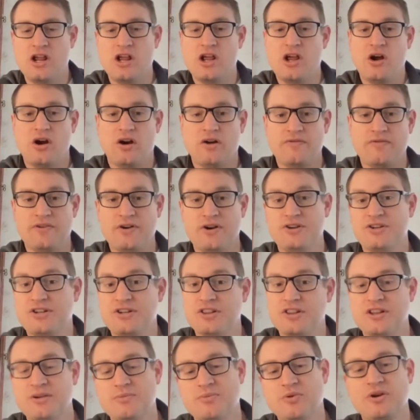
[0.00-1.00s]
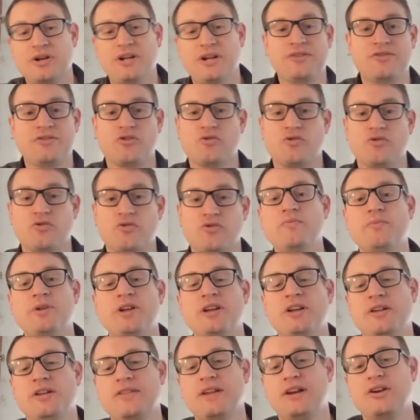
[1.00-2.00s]
are very deliberate in their
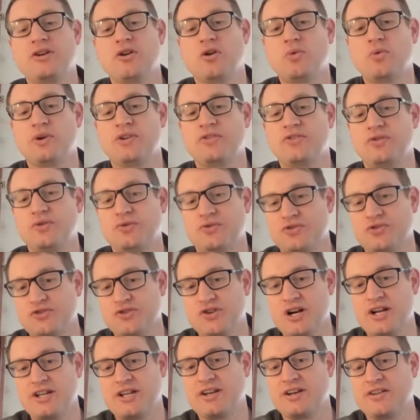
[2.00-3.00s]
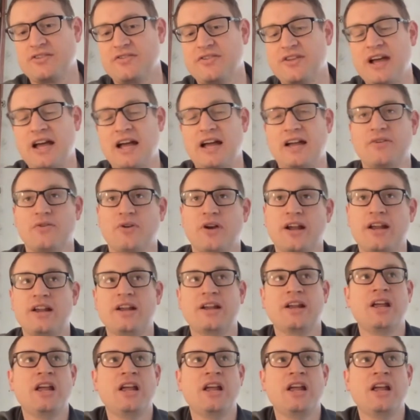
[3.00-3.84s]
movement and they know when to strike and attack, right?